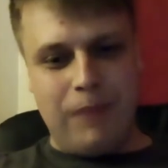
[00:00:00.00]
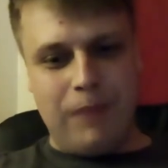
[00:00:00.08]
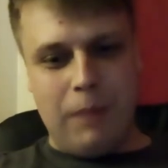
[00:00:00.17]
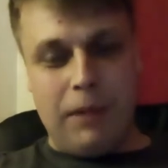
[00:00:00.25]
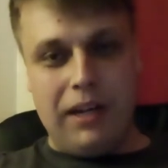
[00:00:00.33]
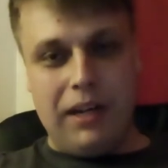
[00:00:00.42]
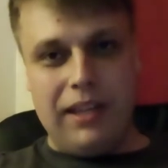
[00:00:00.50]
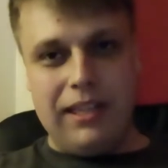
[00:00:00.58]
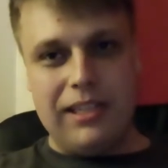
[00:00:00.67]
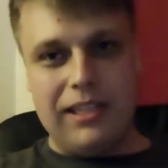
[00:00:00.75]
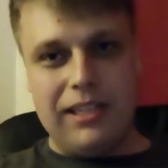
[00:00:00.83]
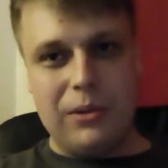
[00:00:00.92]
But
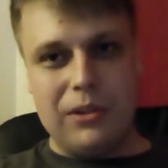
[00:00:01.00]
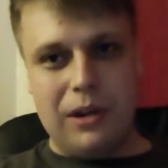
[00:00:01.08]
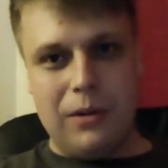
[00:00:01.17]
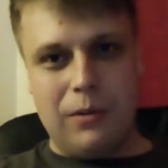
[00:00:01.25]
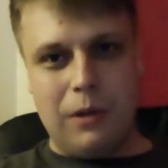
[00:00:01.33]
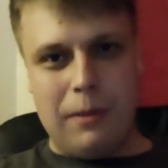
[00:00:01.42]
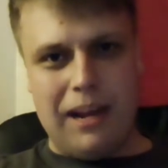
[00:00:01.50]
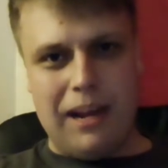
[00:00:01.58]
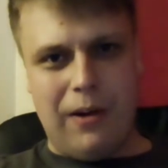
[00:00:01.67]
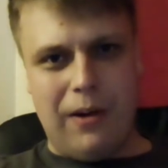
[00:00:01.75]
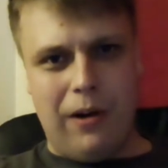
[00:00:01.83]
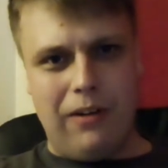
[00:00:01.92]
this is also coming
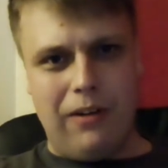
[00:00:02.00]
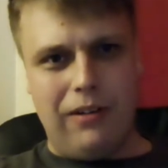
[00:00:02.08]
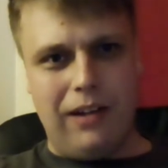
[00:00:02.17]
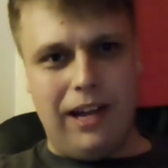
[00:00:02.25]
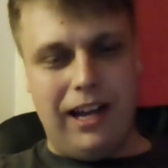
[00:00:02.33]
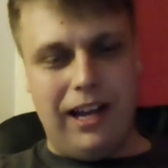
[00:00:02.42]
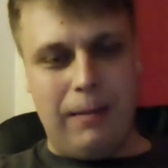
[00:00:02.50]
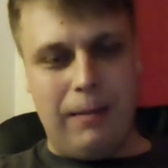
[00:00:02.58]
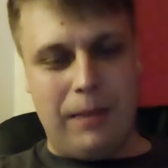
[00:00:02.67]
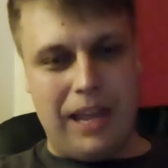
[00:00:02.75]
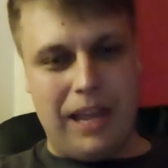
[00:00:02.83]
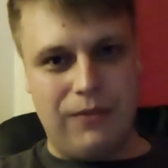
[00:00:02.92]
out on
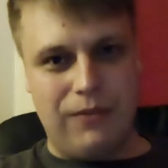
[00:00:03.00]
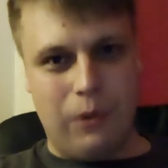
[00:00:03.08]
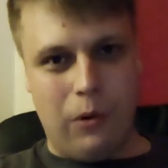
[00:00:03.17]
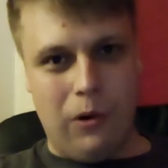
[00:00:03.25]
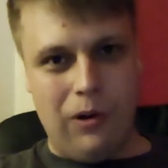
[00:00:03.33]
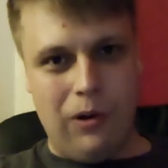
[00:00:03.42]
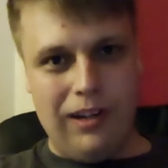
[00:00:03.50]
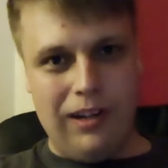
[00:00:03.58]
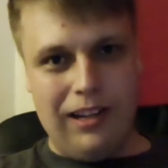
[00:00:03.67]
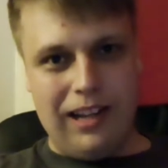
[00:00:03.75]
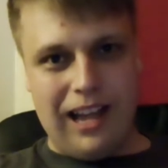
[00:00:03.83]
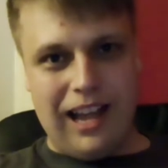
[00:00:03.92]
PS4
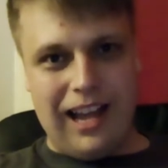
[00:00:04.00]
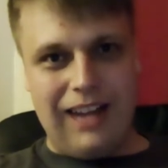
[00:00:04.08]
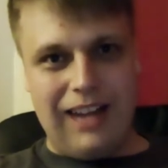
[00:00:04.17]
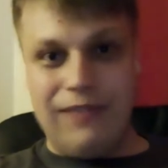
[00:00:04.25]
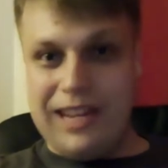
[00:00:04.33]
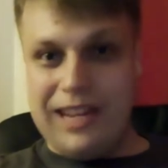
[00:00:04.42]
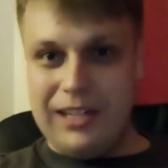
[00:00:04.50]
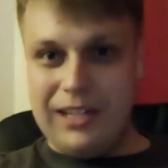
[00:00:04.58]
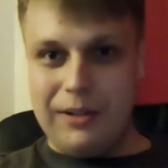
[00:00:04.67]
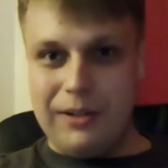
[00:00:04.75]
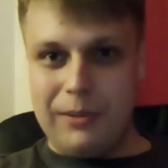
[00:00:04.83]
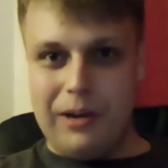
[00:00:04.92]
and Vita
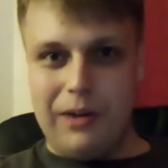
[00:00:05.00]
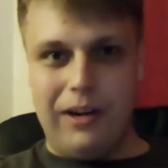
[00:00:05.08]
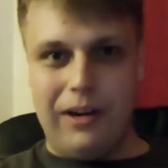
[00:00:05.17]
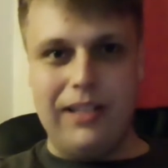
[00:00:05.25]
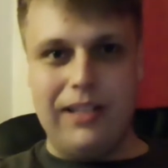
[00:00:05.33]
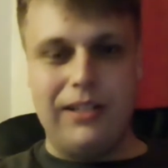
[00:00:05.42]
as well, right? So